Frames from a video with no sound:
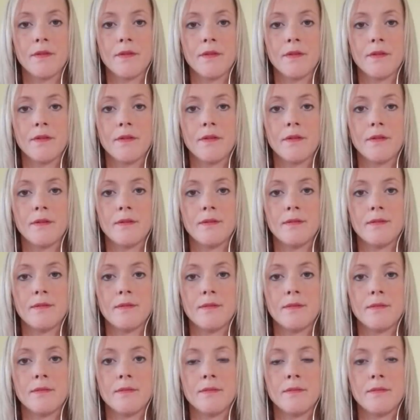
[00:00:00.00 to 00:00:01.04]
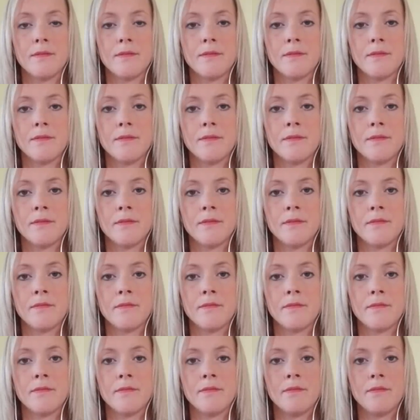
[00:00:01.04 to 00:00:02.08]

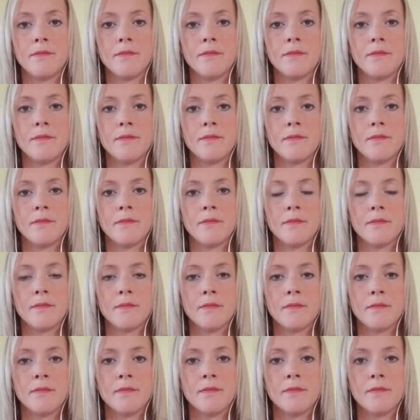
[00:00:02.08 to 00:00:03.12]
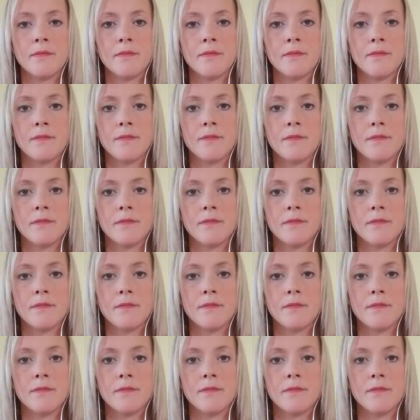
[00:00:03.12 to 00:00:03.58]
The person shown says nothing.